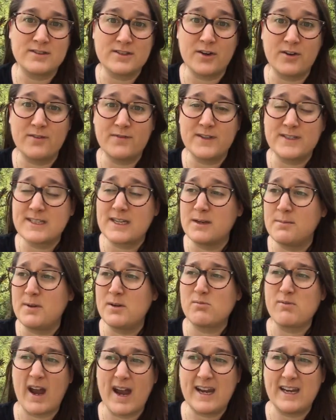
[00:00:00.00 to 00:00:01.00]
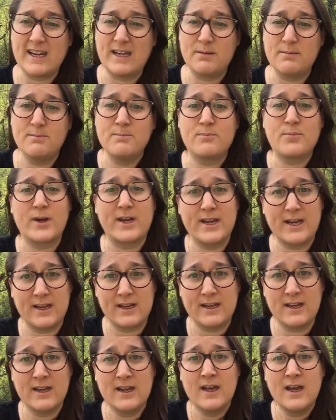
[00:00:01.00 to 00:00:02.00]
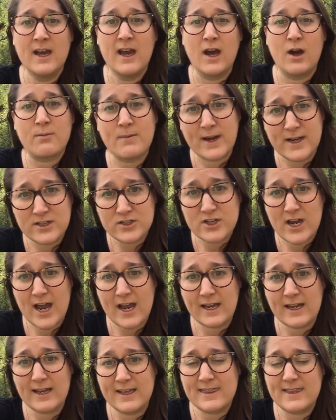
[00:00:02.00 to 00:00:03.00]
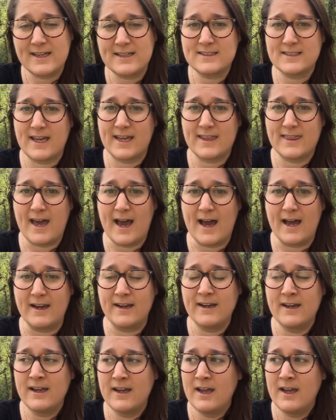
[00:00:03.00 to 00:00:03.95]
So if it's going to be rainy, bringing a rain jacket, things like that,